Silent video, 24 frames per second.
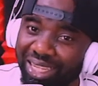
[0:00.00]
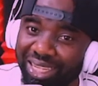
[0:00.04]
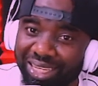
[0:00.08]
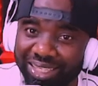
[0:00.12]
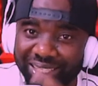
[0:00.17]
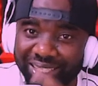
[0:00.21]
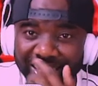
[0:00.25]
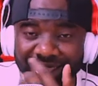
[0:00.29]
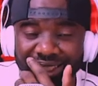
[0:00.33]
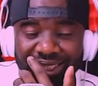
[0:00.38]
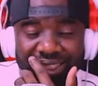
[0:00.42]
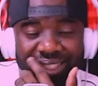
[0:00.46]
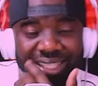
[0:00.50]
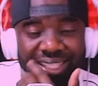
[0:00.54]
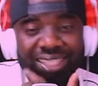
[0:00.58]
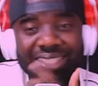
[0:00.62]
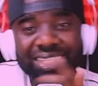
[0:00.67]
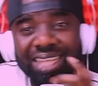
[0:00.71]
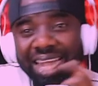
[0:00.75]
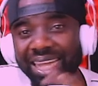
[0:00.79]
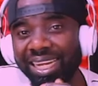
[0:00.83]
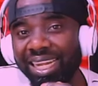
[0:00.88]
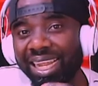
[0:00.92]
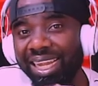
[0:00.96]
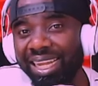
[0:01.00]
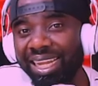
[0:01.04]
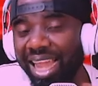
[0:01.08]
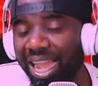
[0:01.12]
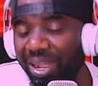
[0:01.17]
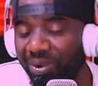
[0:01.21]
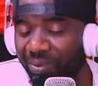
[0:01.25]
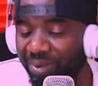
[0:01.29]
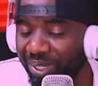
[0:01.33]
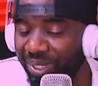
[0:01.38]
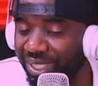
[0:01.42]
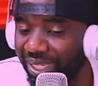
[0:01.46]
This this Ghana
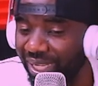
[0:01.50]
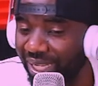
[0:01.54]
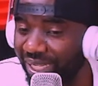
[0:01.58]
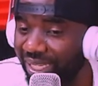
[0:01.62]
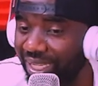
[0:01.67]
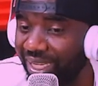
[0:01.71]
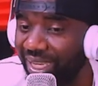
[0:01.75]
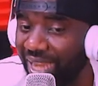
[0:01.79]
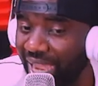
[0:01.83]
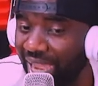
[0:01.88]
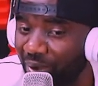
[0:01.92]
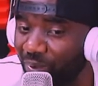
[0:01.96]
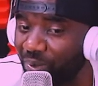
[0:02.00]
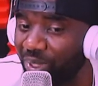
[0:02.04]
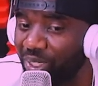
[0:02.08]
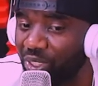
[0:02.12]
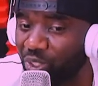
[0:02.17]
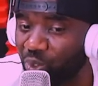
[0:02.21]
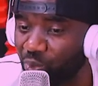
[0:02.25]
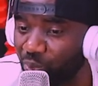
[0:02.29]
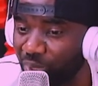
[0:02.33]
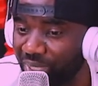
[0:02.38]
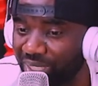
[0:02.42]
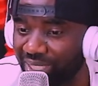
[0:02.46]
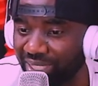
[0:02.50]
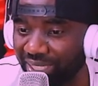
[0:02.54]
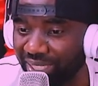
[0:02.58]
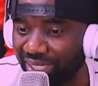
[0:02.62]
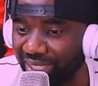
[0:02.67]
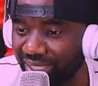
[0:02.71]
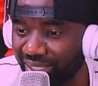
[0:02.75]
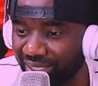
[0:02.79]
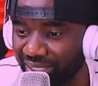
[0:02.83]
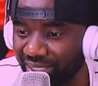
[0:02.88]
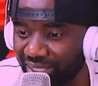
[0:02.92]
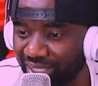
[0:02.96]
language and eh? The language sweet,
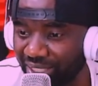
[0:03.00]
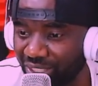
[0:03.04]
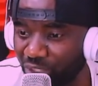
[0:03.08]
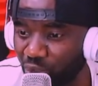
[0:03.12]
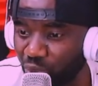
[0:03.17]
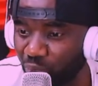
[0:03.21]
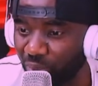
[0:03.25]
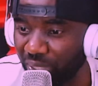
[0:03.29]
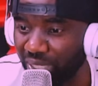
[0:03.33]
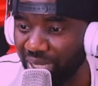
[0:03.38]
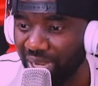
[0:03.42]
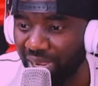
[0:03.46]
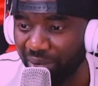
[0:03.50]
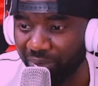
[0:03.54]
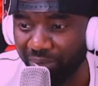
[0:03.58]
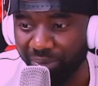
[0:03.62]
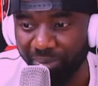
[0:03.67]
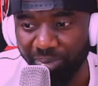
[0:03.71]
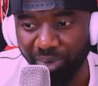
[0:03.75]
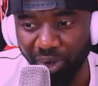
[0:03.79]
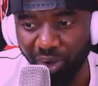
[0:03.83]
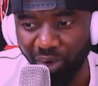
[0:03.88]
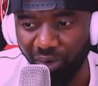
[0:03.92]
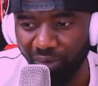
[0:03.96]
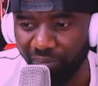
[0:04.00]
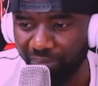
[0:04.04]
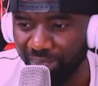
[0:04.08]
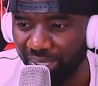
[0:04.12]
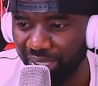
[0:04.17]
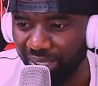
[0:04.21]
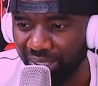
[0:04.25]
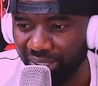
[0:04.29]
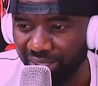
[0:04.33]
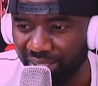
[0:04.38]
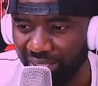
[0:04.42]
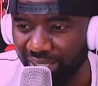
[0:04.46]
eh? This twin language, bro,
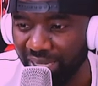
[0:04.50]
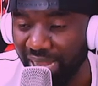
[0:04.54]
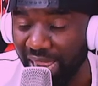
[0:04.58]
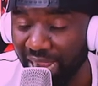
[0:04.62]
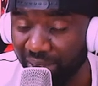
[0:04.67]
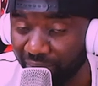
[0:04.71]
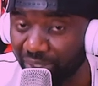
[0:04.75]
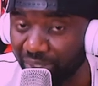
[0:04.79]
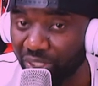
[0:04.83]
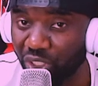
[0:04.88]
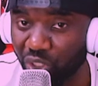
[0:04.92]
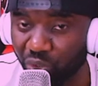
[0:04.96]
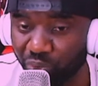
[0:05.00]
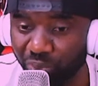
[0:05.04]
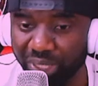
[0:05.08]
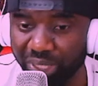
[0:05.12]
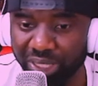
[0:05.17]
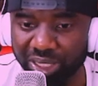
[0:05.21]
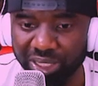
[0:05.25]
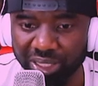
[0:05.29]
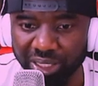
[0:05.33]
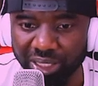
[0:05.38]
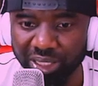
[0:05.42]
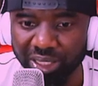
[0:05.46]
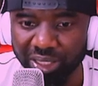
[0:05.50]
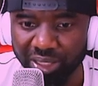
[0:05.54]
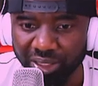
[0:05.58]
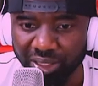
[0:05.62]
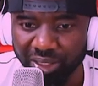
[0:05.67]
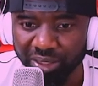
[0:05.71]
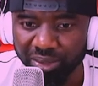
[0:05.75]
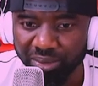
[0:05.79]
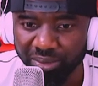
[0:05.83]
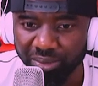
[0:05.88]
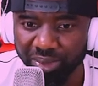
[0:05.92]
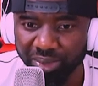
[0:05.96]
man. The language sweet.
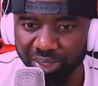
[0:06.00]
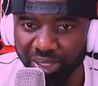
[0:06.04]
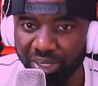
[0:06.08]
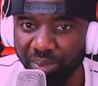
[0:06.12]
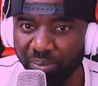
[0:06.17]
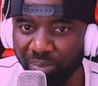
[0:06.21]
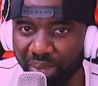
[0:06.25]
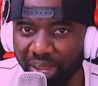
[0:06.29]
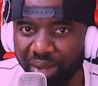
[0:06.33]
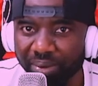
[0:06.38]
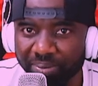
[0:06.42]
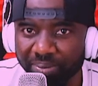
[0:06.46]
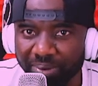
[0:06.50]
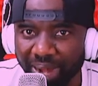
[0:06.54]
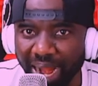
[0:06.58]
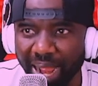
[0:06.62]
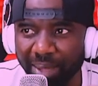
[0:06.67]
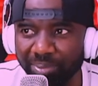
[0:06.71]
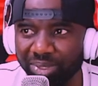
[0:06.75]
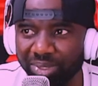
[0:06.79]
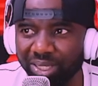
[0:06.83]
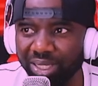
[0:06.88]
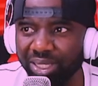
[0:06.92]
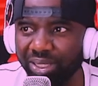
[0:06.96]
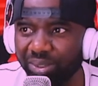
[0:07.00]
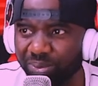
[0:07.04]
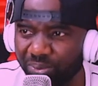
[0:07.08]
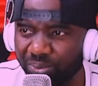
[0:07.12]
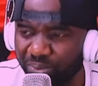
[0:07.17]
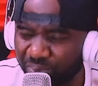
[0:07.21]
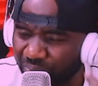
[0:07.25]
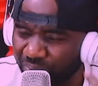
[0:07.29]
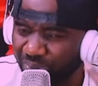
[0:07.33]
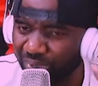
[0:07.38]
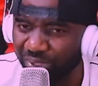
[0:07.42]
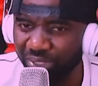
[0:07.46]
They make rap. They
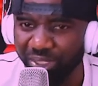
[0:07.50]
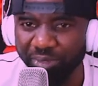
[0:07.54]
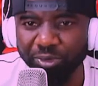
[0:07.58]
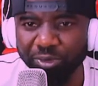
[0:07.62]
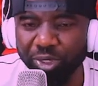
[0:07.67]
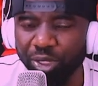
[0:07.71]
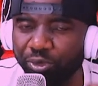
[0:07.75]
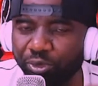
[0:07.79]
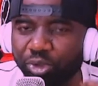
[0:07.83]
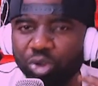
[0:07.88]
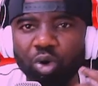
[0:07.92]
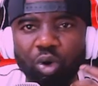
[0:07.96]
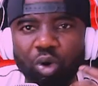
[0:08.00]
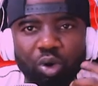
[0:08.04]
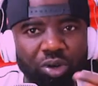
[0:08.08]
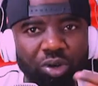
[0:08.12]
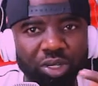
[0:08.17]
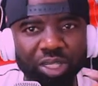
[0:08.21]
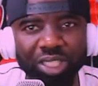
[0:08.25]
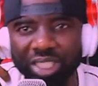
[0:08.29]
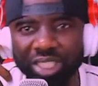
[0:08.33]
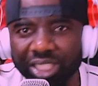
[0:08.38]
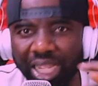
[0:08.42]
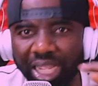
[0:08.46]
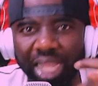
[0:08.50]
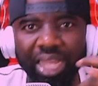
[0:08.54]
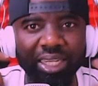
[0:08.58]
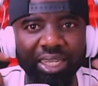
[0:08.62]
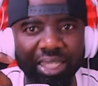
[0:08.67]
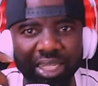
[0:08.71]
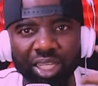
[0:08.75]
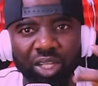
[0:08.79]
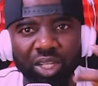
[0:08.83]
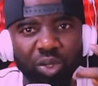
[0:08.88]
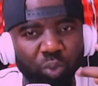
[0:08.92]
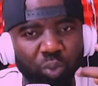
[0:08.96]
even if you don't understand
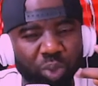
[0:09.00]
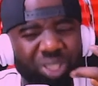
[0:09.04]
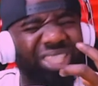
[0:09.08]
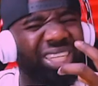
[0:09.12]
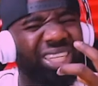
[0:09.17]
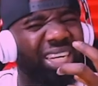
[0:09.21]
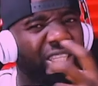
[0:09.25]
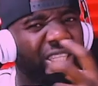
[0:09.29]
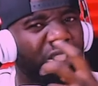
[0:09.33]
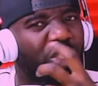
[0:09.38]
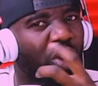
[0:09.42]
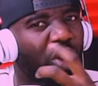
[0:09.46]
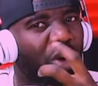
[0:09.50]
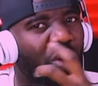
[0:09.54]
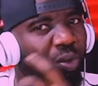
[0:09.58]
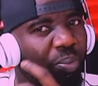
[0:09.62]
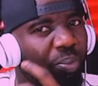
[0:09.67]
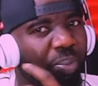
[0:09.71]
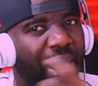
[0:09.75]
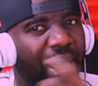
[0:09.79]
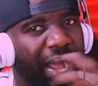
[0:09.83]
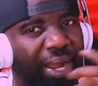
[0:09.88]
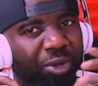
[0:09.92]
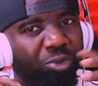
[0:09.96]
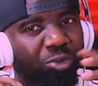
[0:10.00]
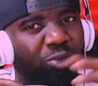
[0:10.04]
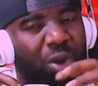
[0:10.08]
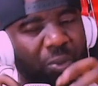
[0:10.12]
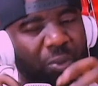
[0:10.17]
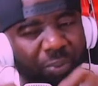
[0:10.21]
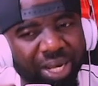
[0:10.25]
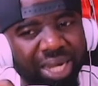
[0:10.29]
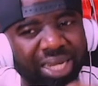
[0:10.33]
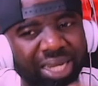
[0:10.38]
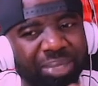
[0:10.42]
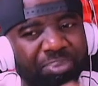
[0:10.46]
what they talk about, the way
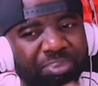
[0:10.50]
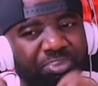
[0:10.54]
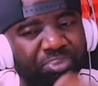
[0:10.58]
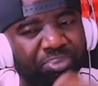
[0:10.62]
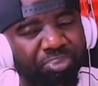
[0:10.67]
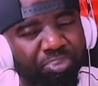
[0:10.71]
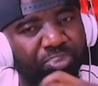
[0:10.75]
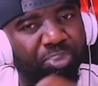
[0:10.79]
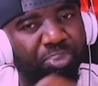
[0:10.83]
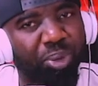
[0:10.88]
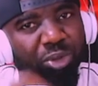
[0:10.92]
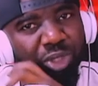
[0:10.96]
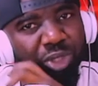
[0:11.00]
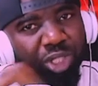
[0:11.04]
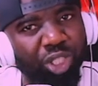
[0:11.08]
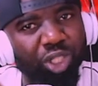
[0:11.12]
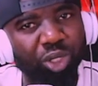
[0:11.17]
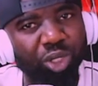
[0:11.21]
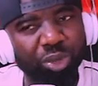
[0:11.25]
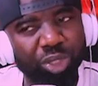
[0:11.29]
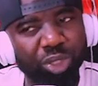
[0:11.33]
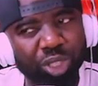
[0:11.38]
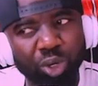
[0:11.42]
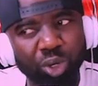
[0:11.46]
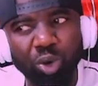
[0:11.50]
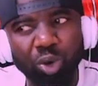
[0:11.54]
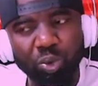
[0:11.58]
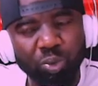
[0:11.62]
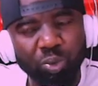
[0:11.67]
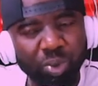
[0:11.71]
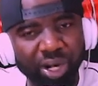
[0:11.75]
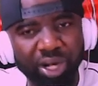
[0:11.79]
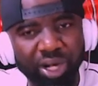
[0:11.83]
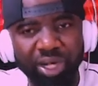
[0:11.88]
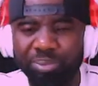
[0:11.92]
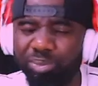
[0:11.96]
where they position the whole
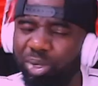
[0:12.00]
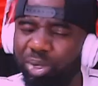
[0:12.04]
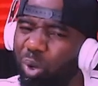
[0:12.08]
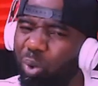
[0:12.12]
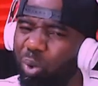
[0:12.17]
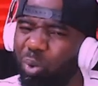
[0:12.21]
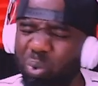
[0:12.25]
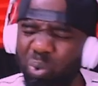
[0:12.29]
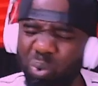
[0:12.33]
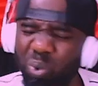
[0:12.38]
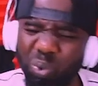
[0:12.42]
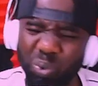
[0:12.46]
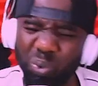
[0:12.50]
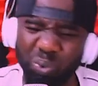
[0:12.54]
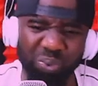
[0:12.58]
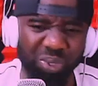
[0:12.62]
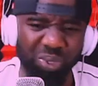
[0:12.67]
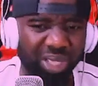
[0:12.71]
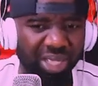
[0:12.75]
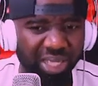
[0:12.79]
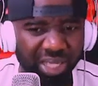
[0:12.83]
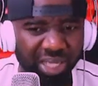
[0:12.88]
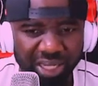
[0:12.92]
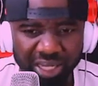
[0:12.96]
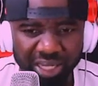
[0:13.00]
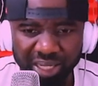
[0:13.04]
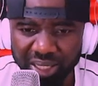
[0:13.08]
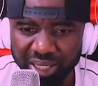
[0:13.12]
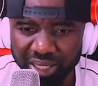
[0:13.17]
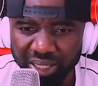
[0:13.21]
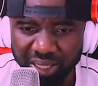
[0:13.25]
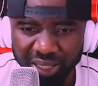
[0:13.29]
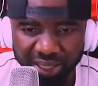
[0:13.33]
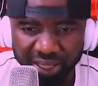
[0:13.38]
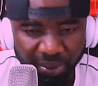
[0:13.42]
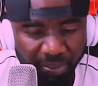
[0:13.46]
world, bro. Woo.
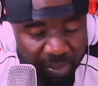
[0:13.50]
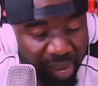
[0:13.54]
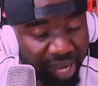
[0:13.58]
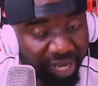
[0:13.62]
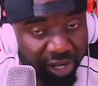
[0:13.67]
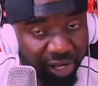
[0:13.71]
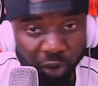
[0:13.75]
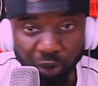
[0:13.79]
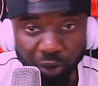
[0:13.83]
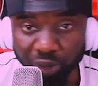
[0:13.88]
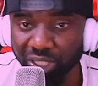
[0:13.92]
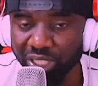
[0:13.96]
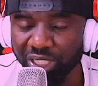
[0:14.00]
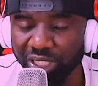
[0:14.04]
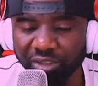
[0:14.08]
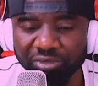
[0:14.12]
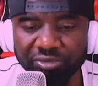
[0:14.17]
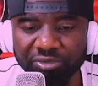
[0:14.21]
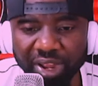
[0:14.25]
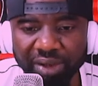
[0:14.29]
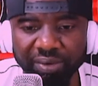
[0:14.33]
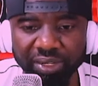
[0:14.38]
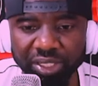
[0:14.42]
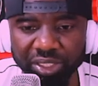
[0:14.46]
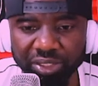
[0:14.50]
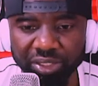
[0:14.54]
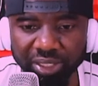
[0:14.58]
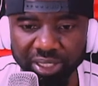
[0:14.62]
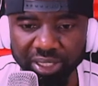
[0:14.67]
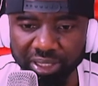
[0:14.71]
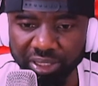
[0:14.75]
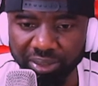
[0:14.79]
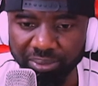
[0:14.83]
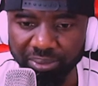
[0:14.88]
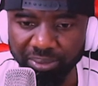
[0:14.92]
They made the whole thing. They're very interesting,